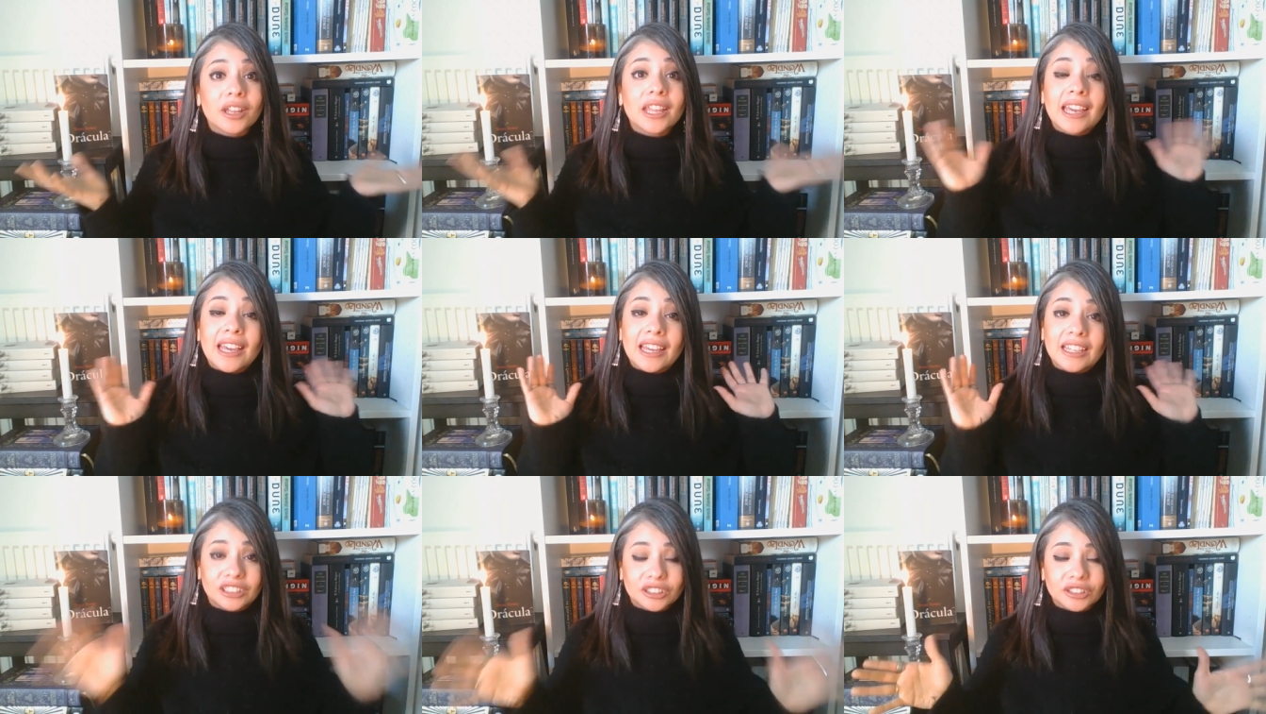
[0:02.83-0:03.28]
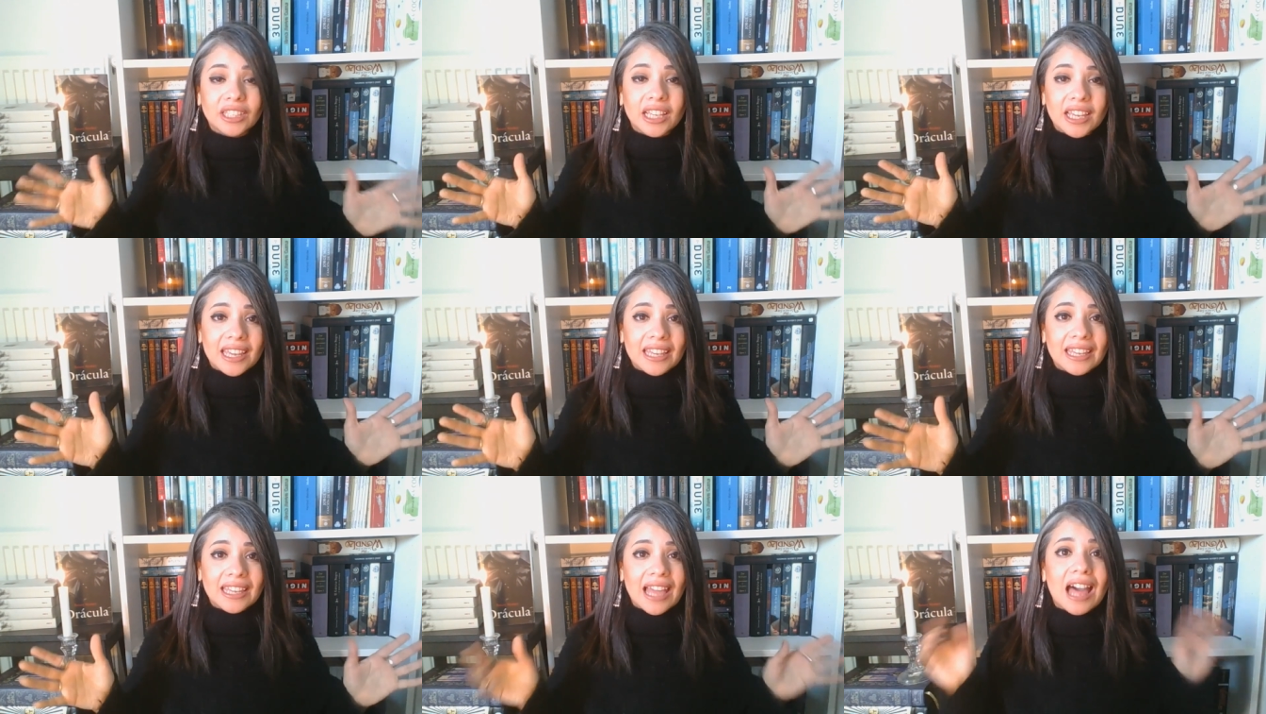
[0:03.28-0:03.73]
And
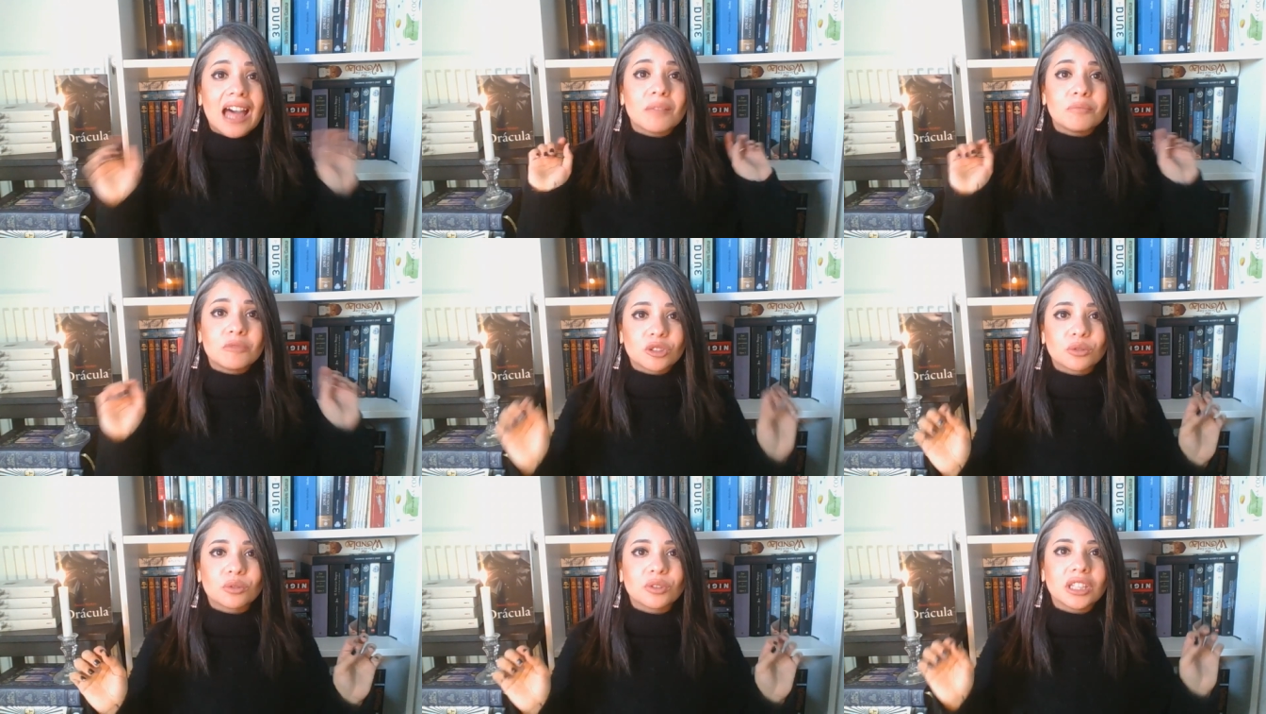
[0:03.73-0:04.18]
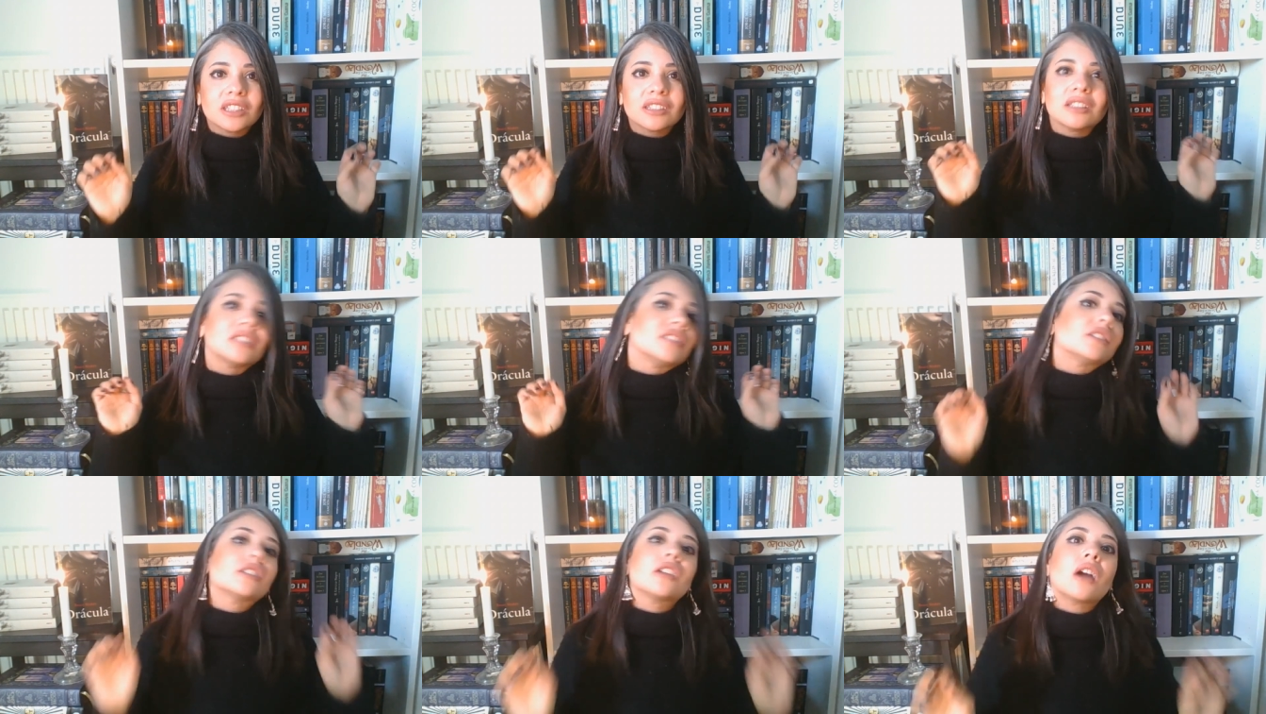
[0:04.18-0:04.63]
today I'm doing the
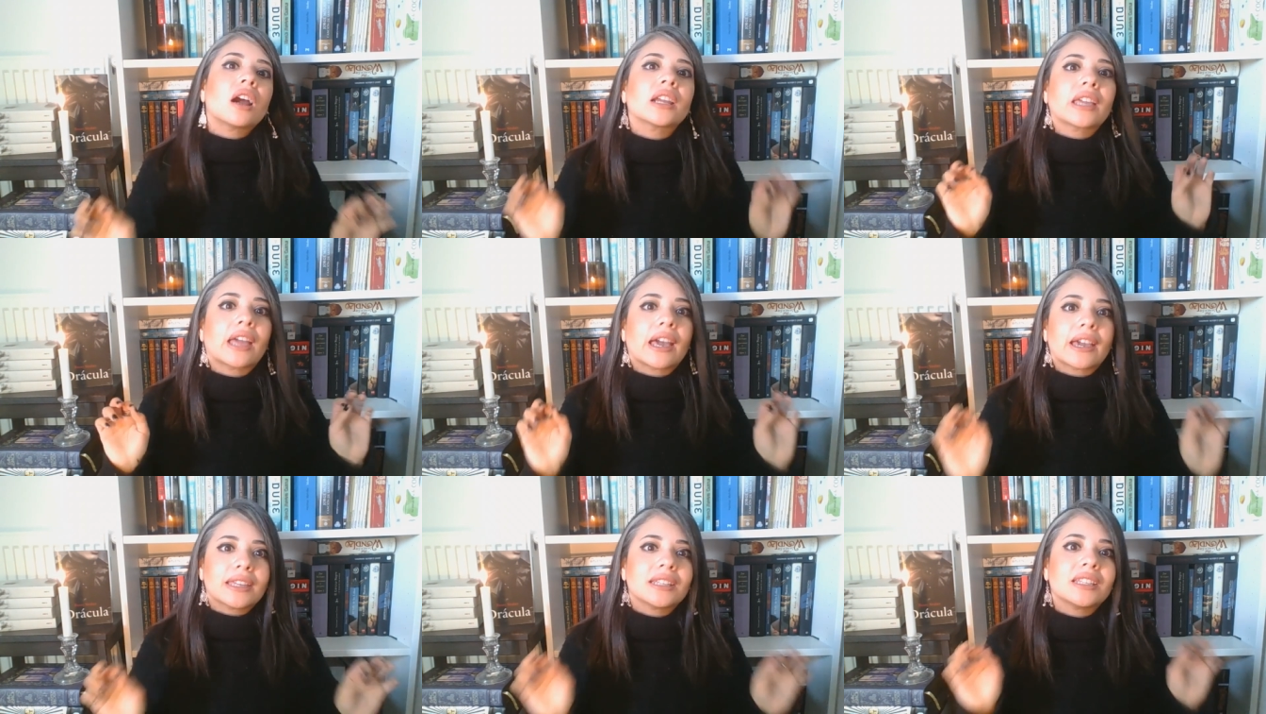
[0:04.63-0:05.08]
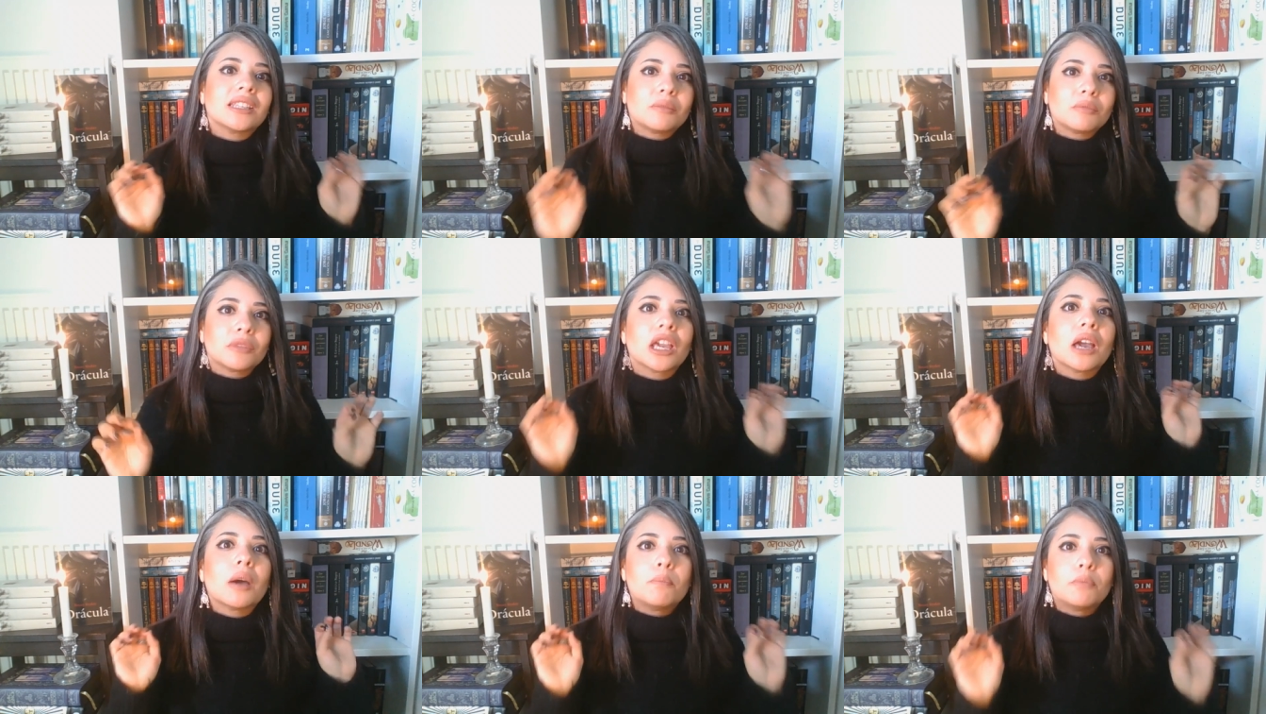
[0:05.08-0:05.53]
Dark
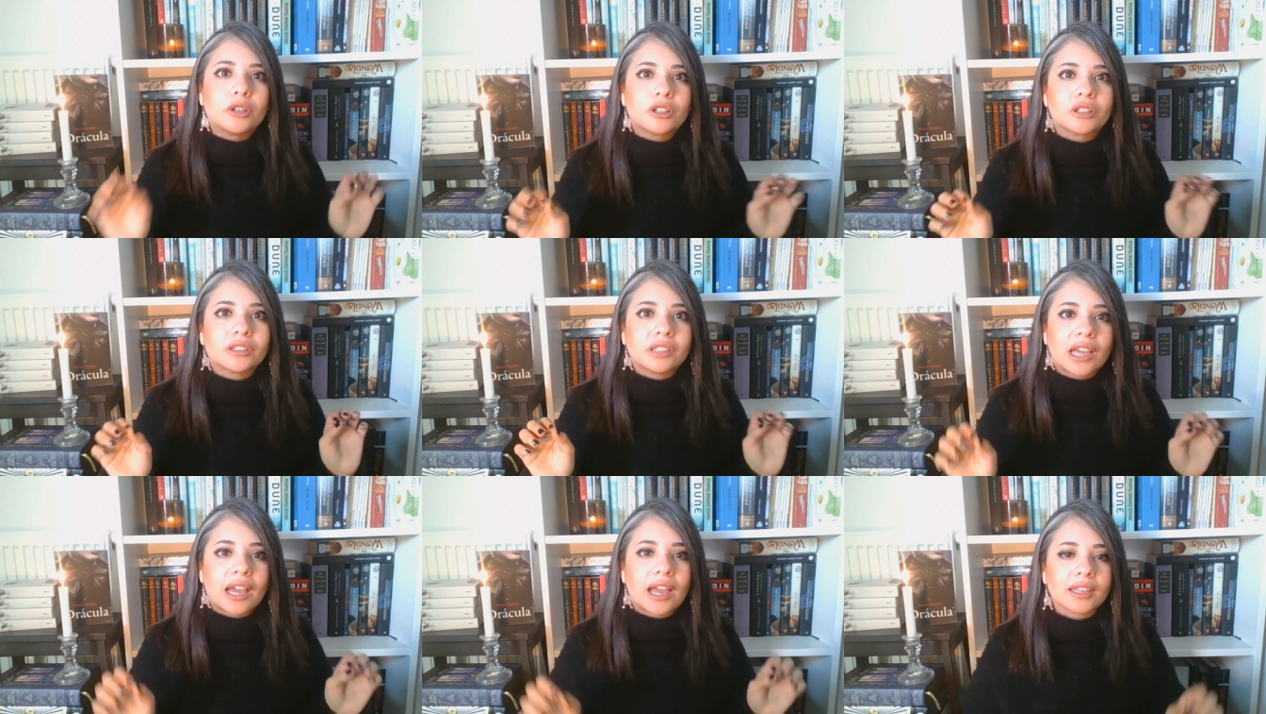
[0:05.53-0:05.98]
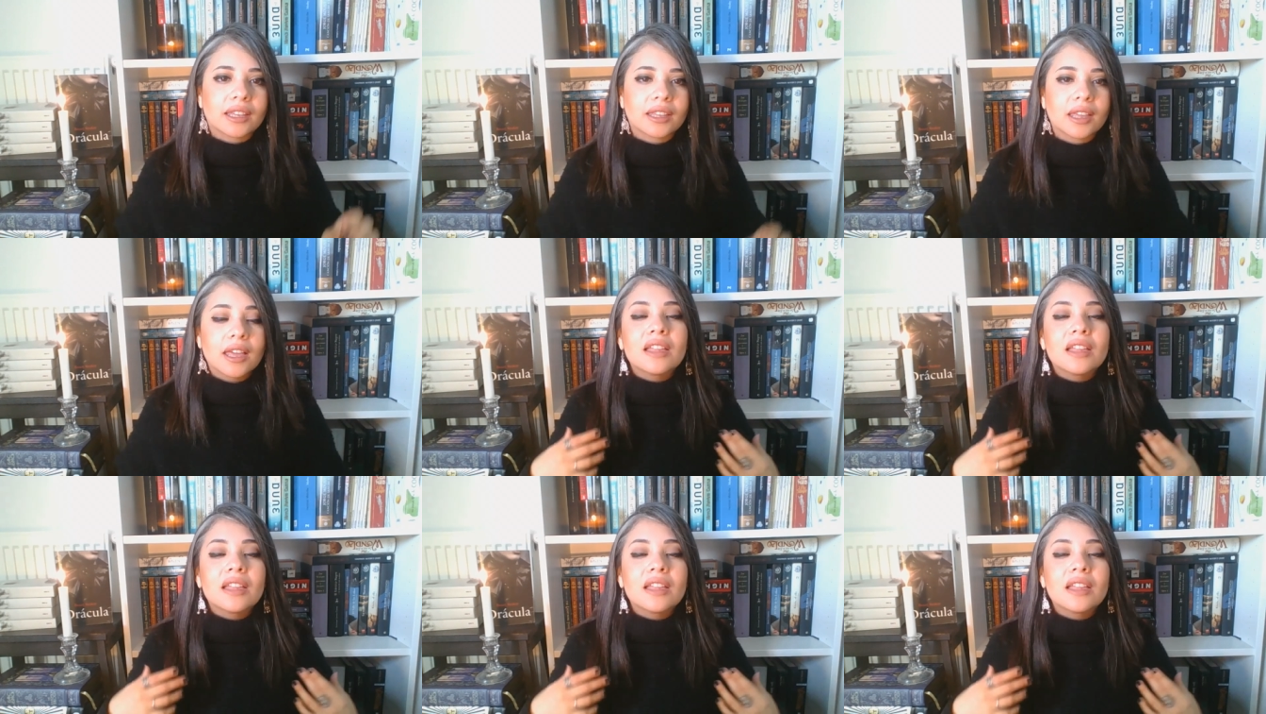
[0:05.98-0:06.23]
Academia book tag.